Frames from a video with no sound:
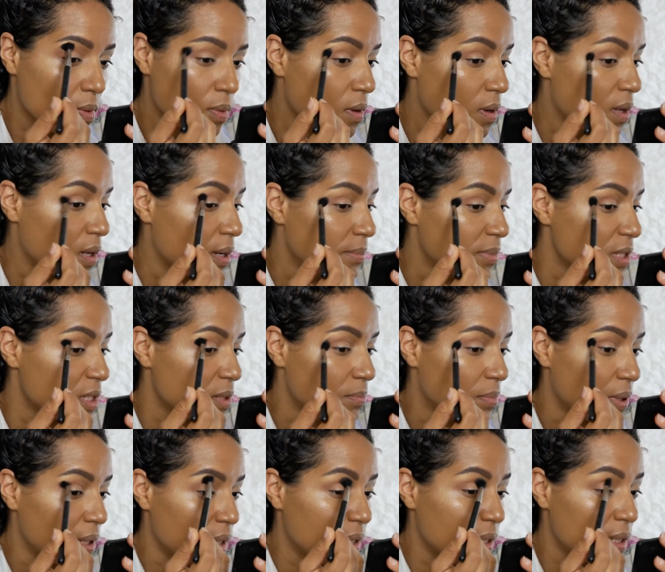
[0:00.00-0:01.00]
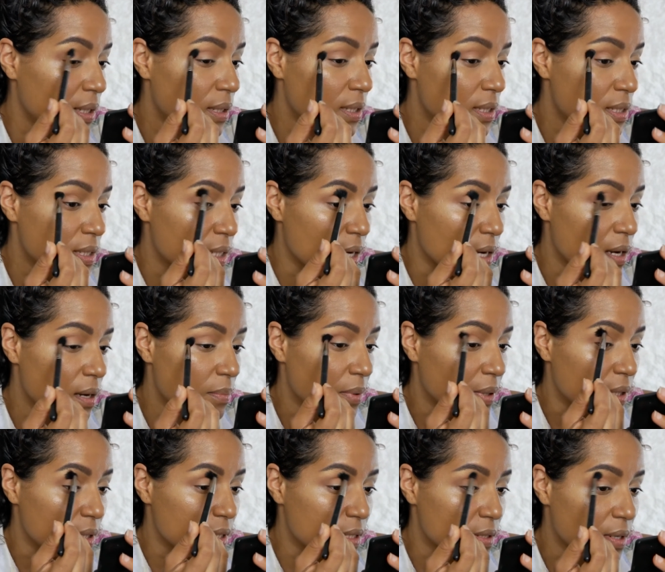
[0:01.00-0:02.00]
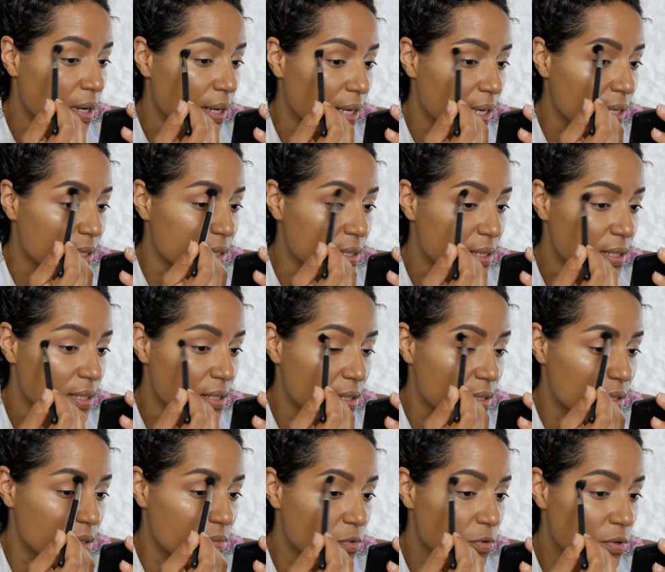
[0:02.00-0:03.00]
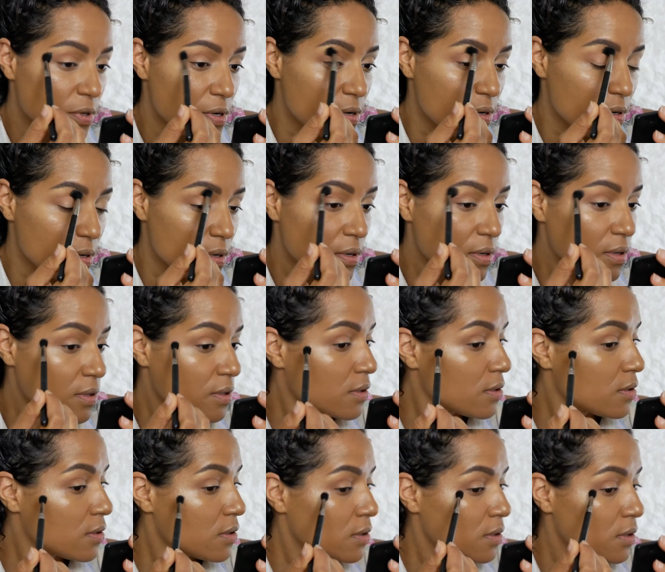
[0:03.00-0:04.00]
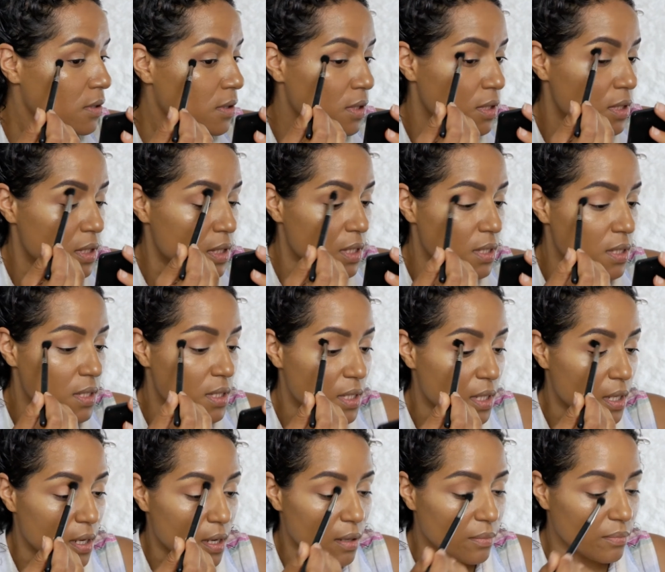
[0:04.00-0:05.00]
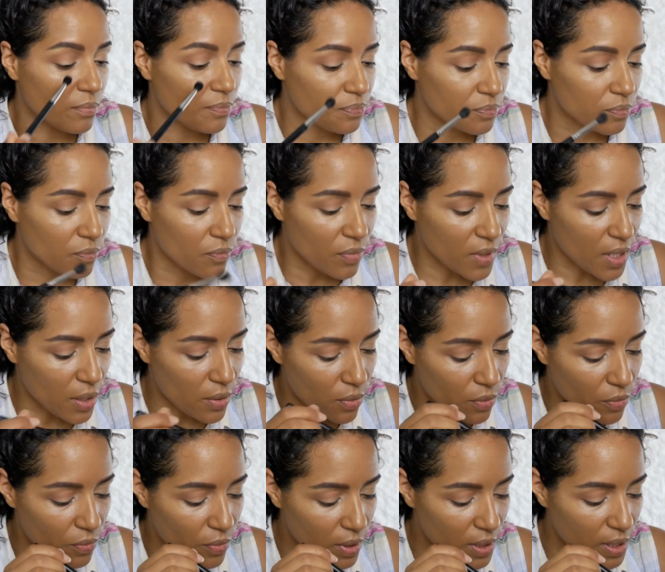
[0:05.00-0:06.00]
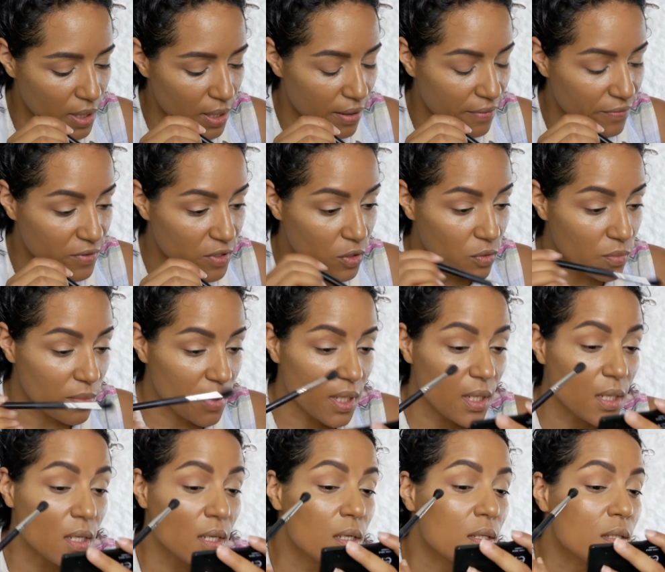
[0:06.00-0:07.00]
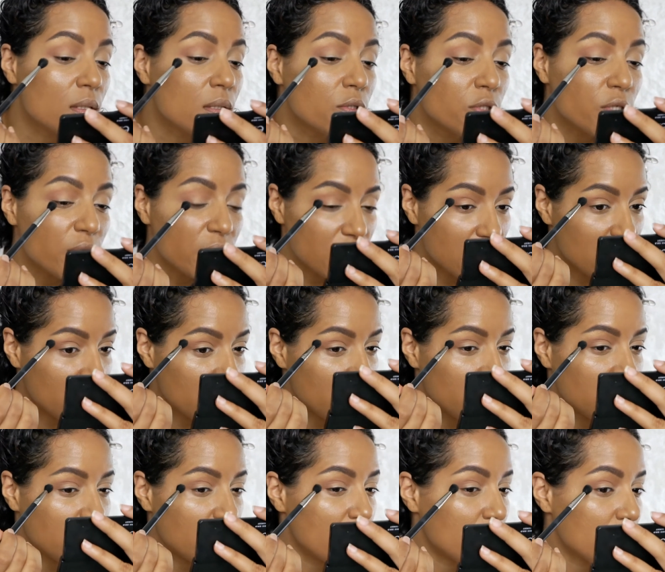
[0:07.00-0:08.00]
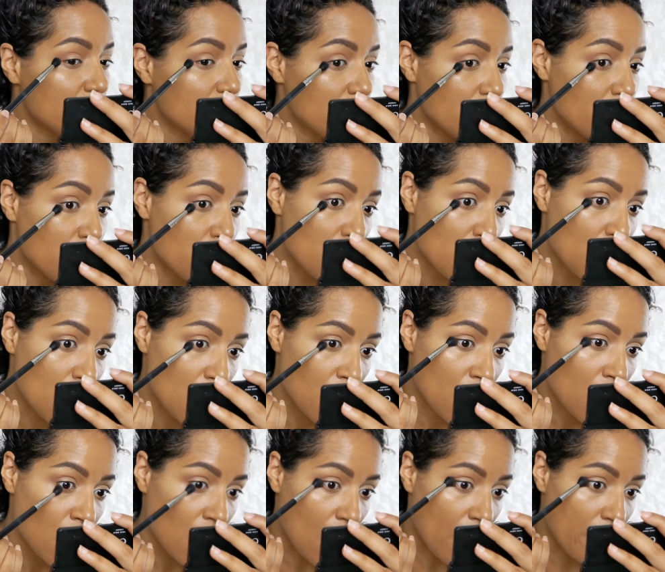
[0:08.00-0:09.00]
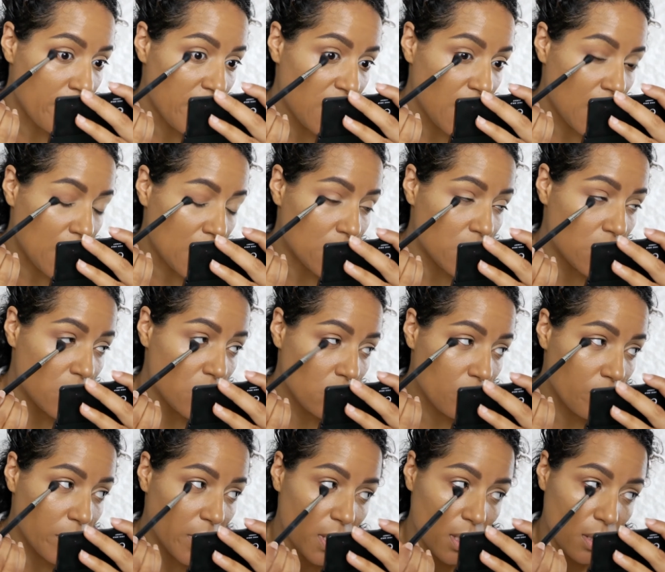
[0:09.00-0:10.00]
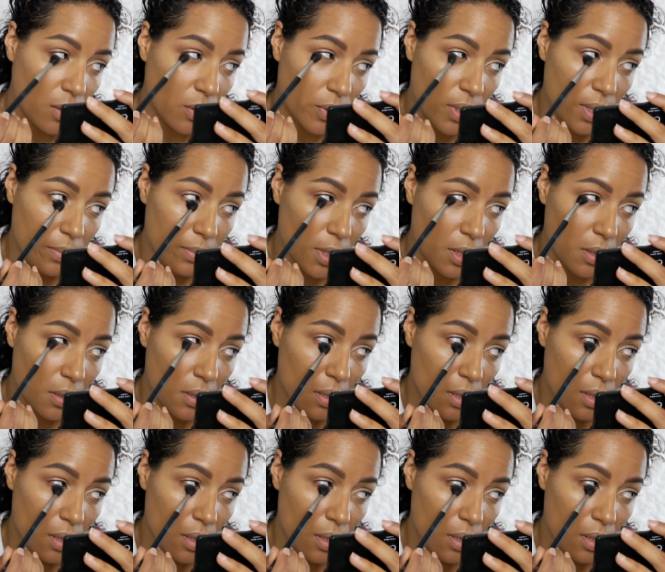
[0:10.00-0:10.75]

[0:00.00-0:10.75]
And I'm just blending this up until I can't see it anymore. Since I don't really have too many transition shades in here. I mean, they do, but you know what I mean.